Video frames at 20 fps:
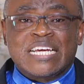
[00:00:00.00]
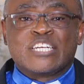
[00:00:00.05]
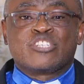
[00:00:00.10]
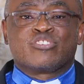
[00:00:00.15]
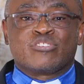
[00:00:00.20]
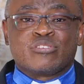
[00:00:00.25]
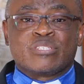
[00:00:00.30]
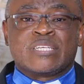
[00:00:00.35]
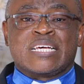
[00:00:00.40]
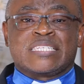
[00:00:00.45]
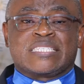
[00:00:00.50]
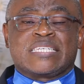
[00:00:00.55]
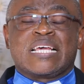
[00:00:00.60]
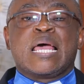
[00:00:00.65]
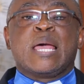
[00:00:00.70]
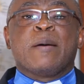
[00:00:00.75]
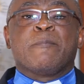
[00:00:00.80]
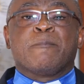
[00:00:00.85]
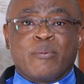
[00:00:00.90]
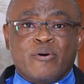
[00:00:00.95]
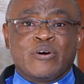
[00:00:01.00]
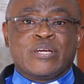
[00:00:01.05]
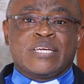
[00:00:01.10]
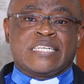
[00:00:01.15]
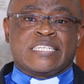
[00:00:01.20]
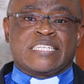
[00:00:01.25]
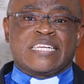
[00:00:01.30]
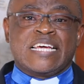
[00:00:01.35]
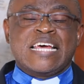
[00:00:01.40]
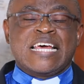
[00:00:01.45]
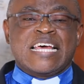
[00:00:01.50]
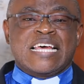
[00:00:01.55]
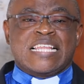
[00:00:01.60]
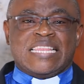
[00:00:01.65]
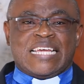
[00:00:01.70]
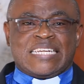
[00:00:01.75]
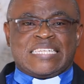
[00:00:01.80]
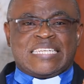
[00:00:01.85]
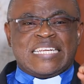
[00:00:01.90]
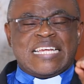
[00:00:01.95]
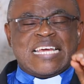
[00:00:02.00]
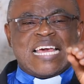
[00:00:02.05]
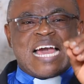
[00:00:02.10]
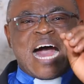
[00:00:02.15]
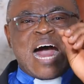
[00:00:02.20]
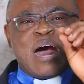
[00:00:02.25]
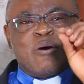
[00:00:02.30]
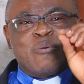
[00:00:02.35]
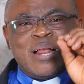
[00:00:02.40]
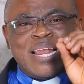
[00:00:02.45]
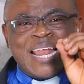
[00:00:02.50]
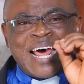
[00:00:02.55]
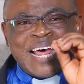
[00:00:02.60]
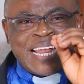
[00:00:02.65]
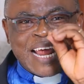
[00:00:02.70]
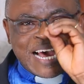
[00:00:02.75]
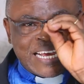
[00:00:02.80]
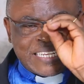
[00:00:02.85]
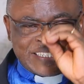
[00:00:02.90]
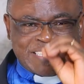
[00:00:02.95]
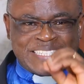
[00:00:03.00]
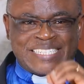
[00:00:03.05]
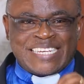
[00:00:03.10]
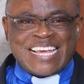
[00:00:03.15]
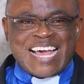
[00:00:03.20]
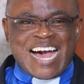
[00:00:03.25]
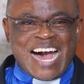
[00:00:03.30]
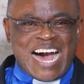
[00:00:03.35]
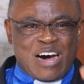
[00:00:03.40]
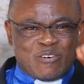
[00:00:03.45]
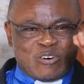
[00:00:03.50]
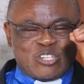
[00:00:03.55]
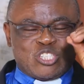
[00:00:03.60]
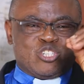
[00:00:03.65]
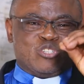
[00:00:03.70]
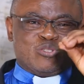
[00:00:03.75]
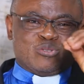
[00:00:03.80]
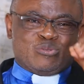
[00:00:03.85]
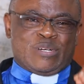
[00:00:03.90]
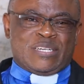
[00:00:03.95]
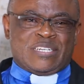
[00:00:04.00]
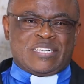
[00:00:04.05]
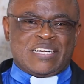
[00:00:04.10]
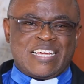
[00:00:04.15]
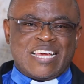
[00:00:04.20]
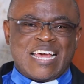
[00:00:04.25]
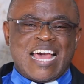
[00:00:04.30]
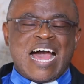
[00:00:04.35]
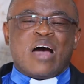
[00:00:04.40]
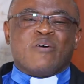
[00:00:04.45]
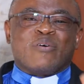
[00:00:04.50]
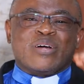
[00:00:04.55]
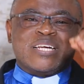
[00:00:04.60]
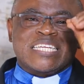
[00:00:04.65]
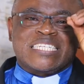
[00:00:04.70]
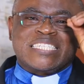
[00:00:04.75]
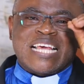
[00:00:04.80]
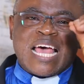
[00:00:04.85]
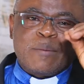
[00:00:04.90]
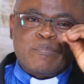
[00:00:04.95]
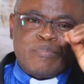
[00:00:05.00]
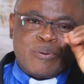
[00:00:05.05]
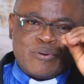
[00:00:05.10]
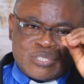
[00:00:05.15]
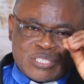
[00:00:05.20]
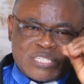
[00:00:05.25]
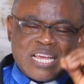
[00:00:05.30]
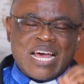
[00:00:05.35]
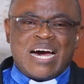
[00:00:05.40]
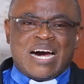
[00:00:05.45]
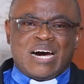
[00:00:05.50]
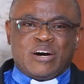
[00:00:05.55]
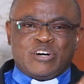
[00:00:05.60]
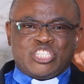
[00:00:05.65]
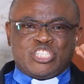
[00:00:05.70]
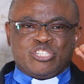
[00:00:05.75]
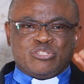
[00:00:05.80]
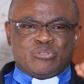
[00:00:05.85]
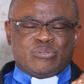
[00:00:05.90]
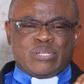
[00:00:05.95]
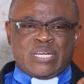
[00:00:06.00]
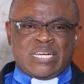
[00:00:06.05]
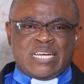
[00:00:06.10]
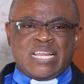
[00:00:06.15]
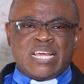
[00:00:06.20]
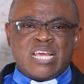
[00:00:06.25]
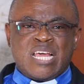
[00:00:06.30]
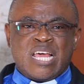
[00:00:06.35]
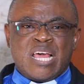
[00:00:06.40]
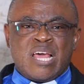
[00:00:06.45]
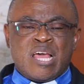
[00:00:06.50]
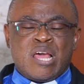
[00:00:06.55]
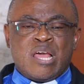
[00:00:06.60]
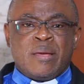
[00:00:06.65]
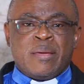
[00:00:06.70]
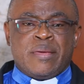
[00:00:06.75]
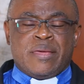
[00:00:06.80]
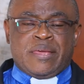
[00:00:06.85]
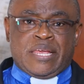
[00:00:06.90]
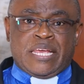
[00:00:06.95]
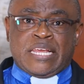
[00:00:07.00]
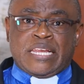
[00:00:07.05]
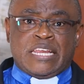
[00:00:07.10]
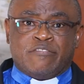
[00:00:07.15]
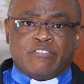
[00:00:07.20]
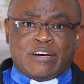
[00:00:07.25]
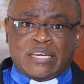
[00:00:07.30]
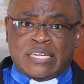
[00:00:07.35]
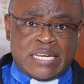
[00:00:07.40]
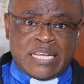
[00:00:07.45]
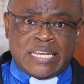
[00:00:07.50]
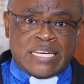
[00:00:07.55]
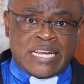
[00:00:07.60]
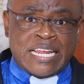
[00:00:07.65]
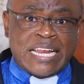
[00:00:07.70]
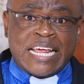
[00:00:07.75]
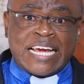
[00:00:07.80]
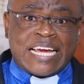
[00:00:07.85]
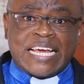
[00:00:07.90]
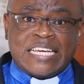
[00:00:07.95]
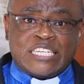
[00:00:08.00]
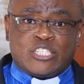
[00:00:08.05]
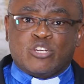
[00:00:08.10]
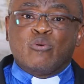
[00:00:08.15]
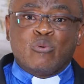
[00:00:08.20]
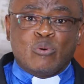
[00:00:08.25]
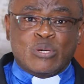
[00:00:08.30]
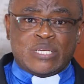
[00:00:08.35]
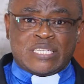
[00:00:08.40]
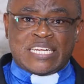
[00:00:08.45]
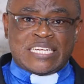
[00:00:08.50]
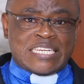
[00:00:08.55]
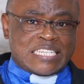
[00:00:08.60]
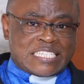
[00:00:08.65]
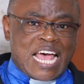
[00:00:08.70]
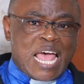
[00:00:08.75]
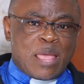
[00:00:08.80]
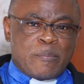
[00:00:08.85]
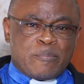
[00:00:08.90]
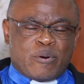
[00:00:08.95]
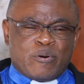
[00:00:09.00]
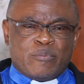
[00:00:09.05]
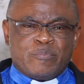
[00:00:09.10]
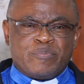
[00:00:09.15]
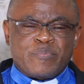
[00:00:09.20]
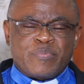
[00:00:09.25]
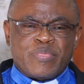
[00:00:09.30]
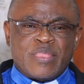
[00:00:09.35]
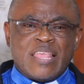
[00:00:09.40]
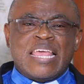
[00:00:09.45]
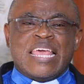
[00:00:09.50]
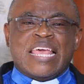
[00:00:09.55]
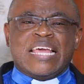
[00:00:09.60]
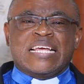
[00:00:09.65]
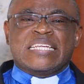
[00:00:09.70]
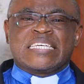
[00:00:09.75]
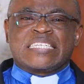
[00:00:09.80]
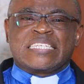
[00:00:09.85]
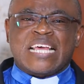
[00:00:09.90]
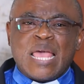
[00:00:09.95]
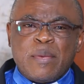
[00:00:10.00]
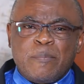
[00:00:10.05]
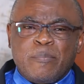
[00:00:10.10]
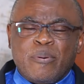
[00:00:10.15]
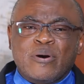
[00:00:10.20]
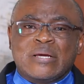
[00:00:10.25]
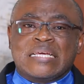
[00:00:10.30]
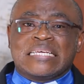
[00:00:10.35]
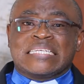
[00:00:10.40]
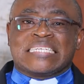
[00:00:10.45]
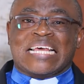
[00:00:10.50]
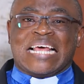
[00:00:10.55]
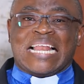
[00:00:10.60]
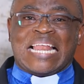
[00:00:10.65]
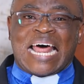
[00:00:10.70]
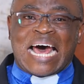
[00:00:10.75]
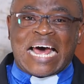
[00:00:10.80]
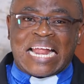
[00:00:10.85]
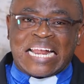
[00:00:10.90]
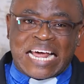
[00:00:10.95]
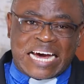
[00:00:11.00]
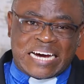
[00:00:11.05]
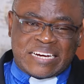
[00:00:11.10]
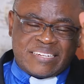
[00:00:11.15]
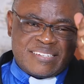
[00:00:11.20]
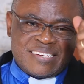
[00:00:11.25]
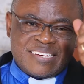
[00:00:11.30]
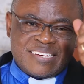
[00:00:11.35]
here shows us a point that our learners are our children. Our disciples are our children. In any case, who is a disciple? A disciple is a learner.